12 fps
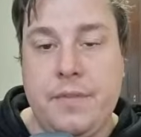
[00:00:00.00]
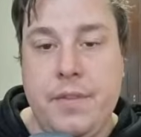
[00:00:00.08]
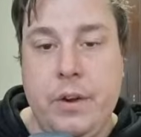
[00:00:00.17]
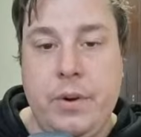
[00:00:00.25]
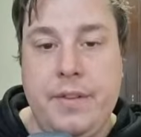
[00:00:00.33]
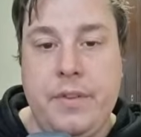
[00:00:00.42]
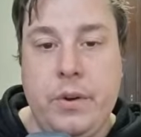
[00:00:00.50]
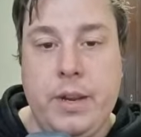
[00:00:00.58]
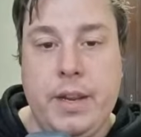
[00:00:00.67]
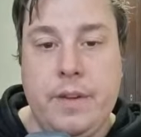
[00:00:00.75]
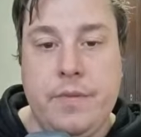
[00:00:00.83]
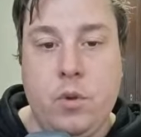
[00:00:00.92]
Very,
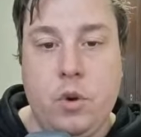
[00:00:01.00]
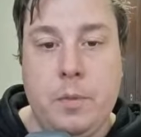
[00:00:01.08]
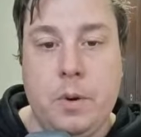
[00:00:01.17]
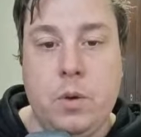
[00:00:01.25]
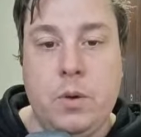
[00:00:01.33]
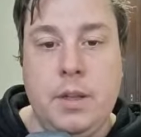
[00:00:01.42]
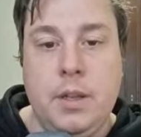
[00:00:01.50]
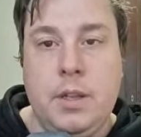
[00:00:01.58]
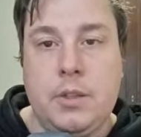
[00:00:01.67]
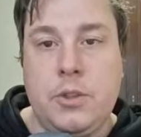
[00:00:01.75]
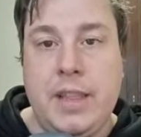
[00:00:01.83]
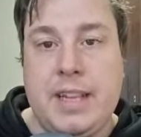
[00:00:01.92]
very affordable.
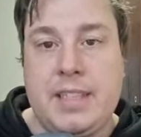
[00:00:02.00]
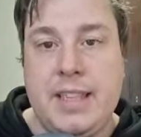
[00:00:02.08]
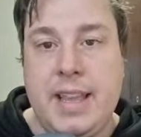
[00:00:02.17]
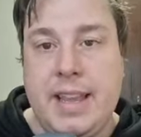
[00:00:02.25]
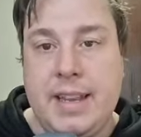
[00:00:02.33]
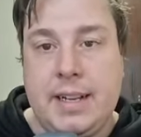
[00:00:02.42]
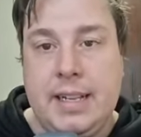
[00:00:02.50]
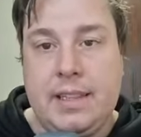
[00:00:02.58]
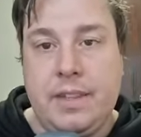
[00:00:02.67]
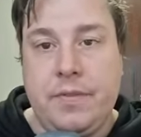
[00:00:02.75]
So that's there. Click the